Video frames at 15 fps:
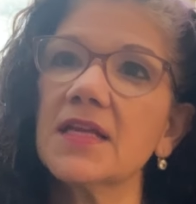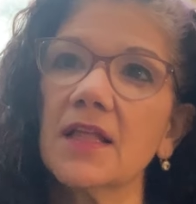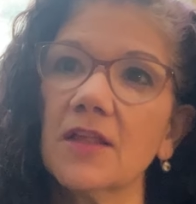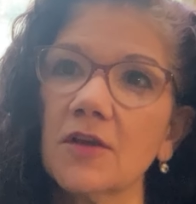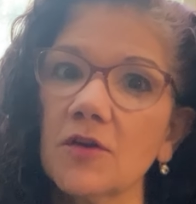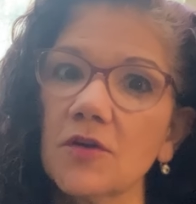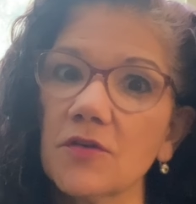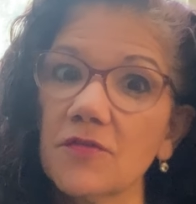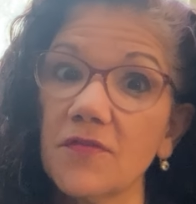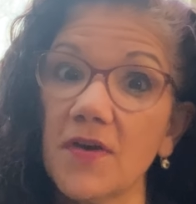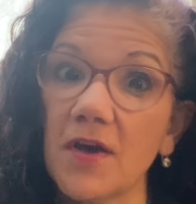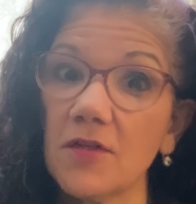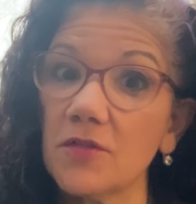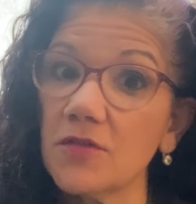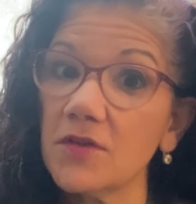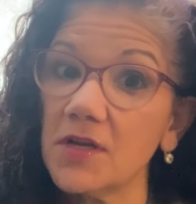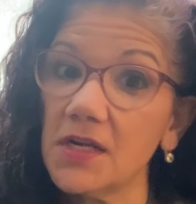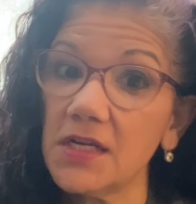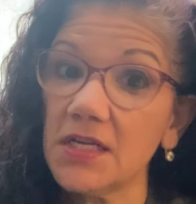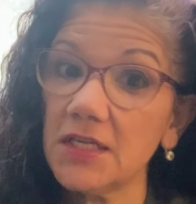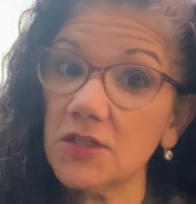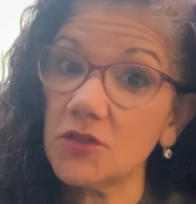telling her father that he
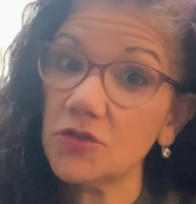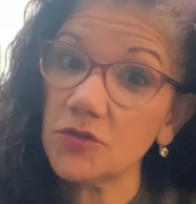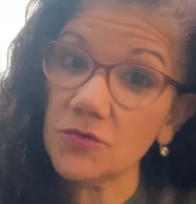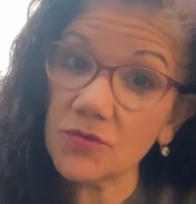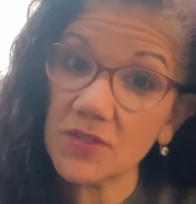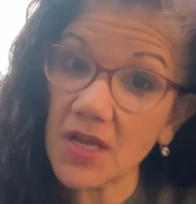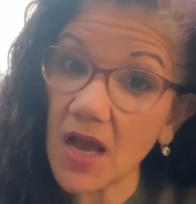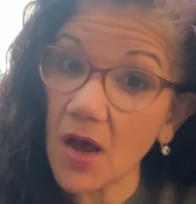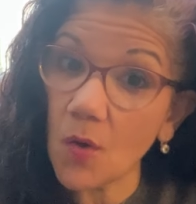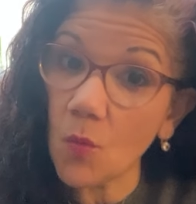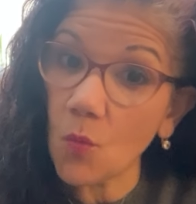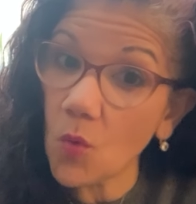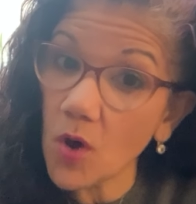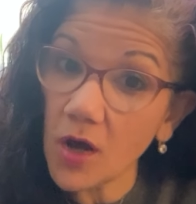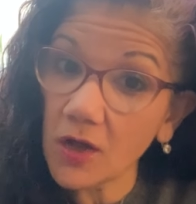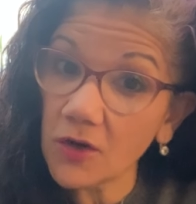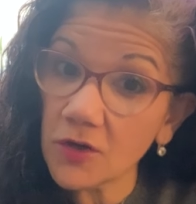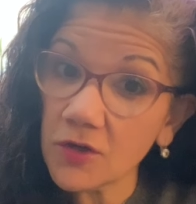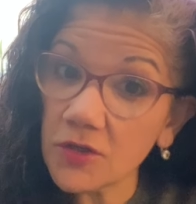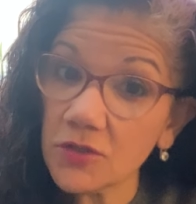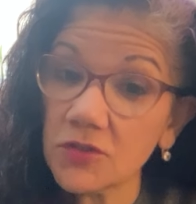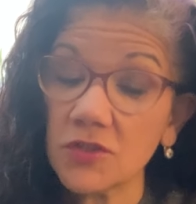needed to use hot
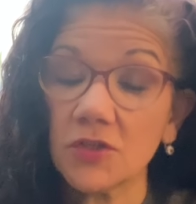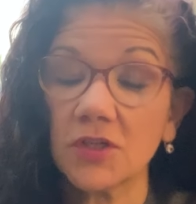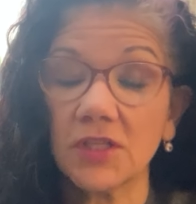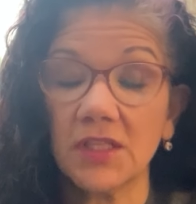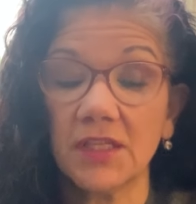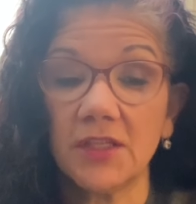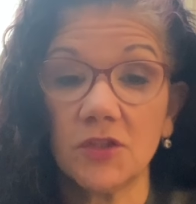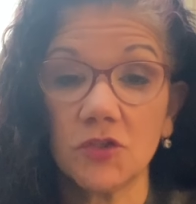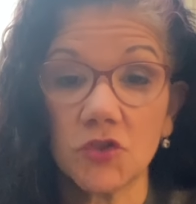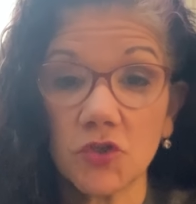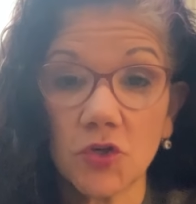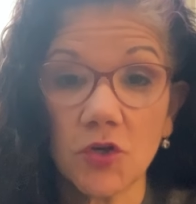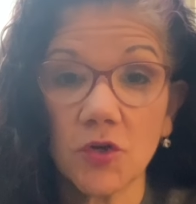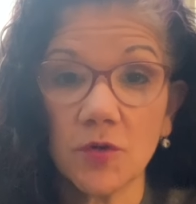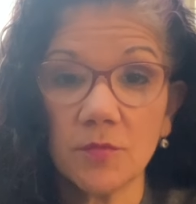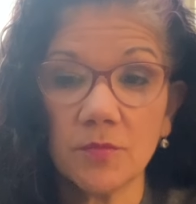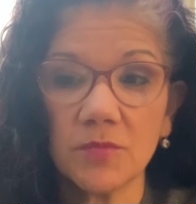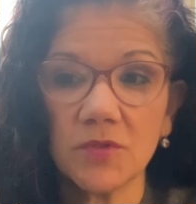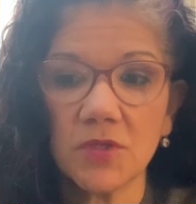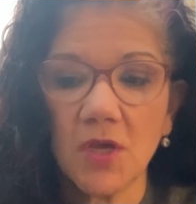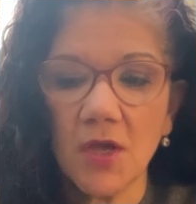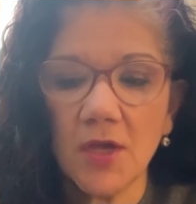water to clean the
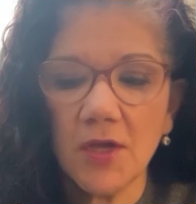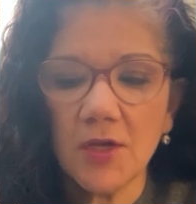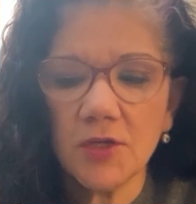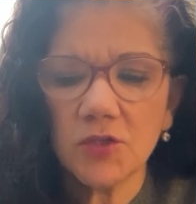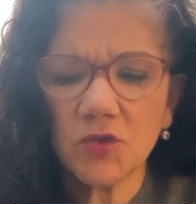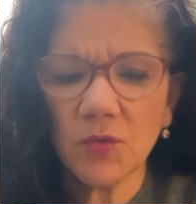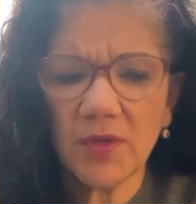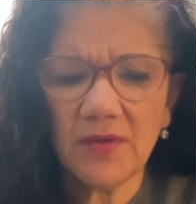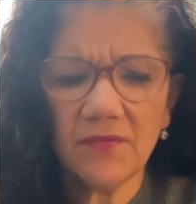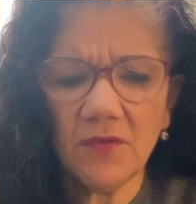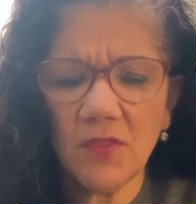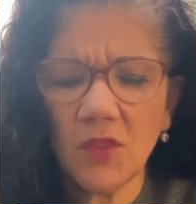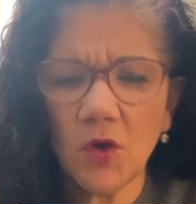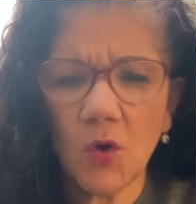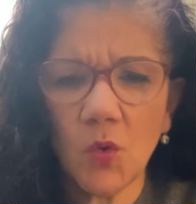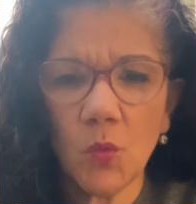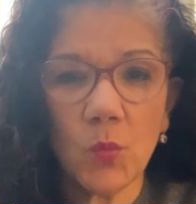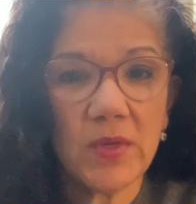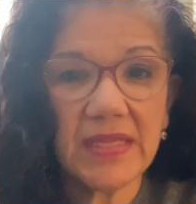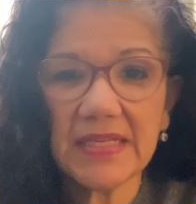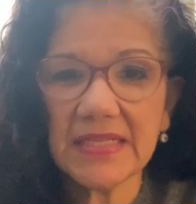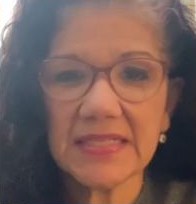germs. So even though
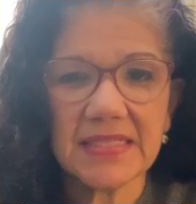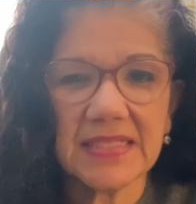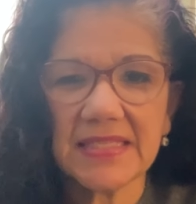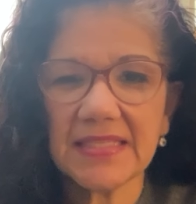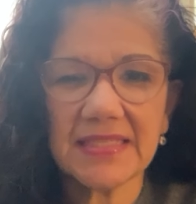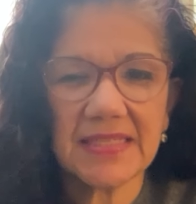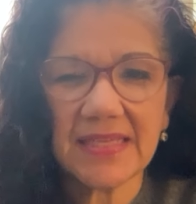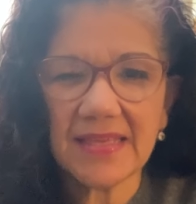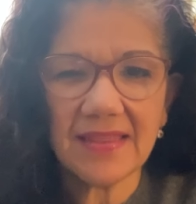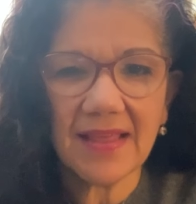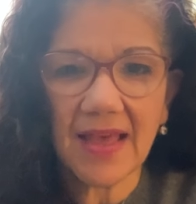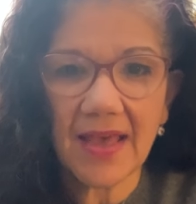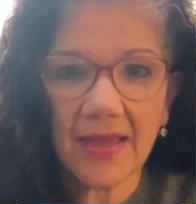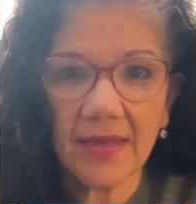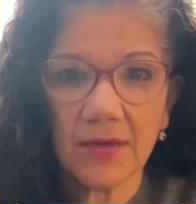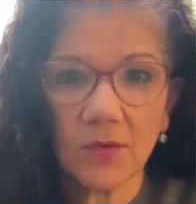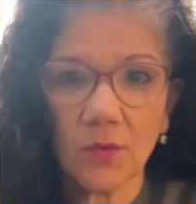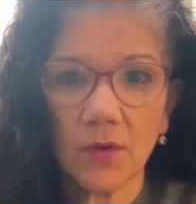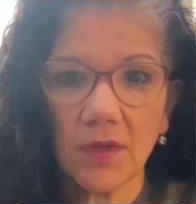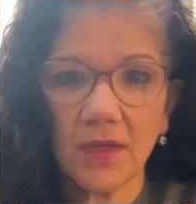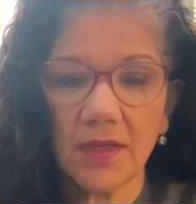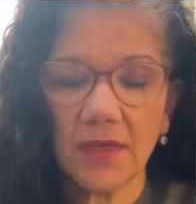we didn't see that
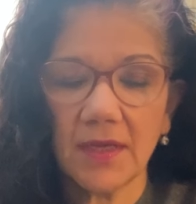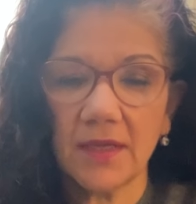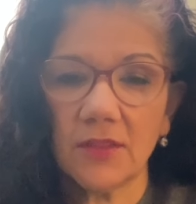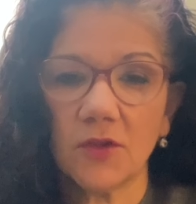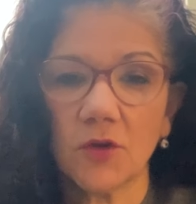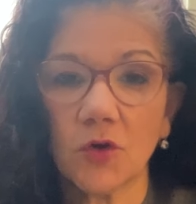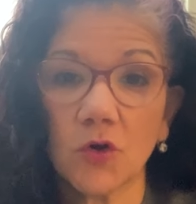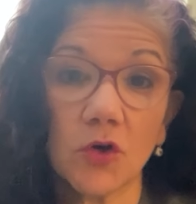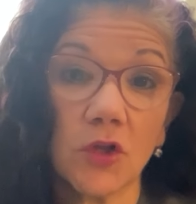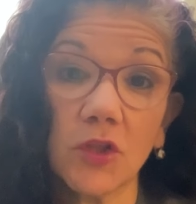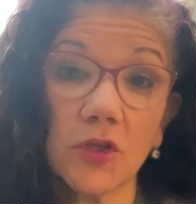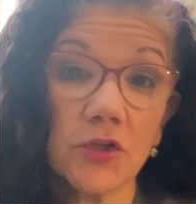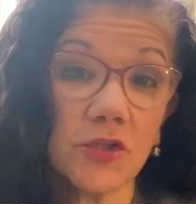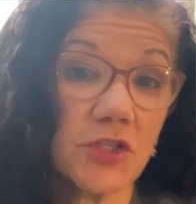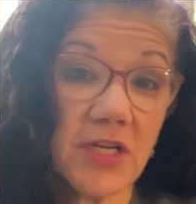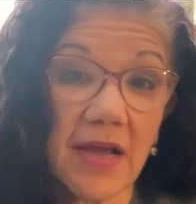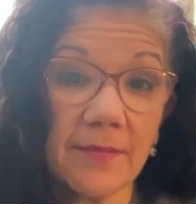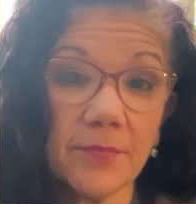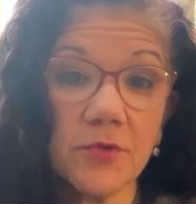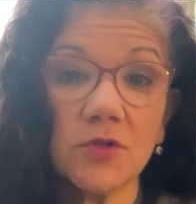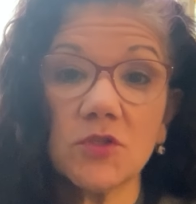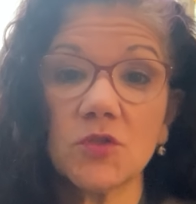in the earlier
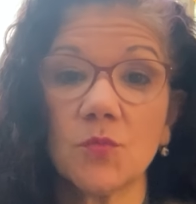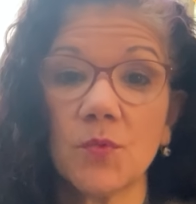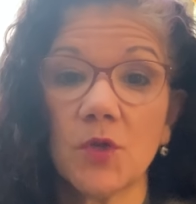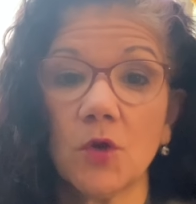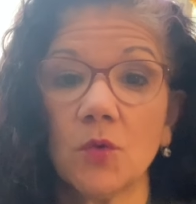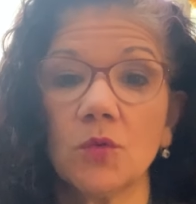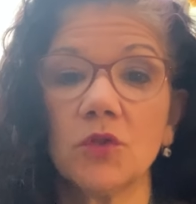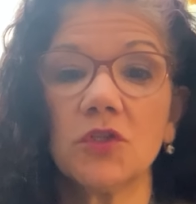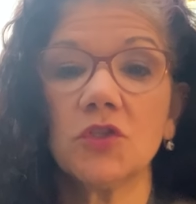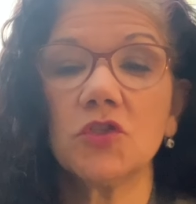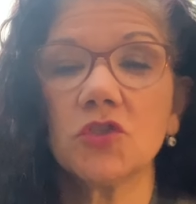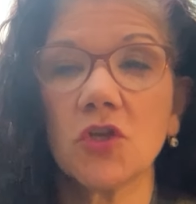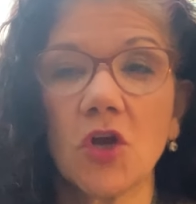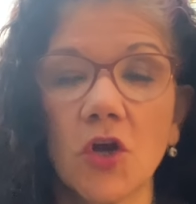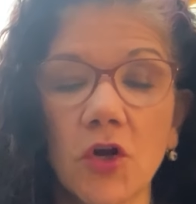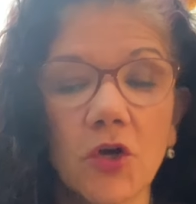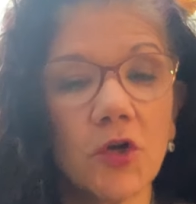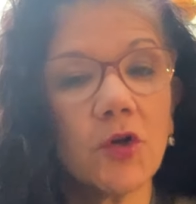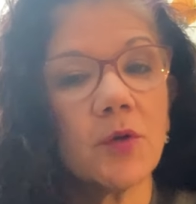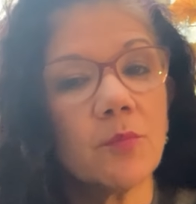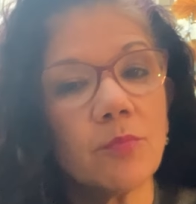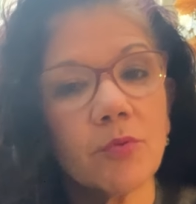chapters and we only saw
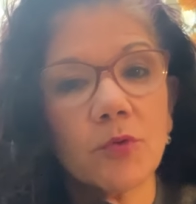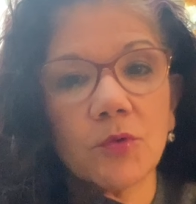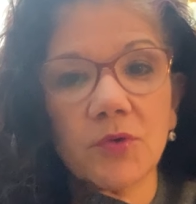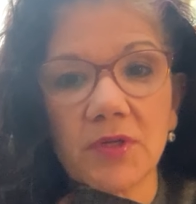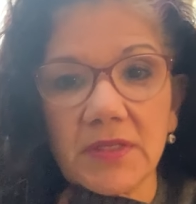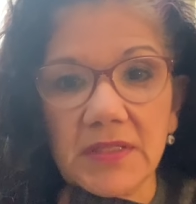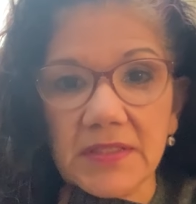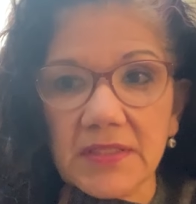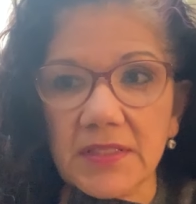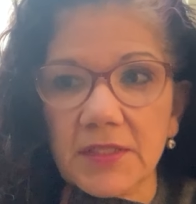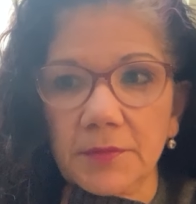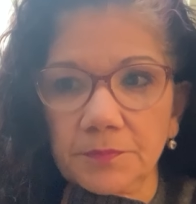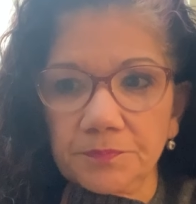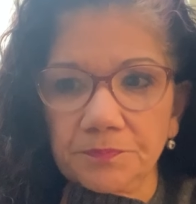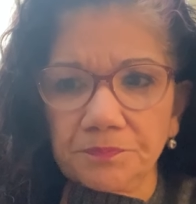her and Prudence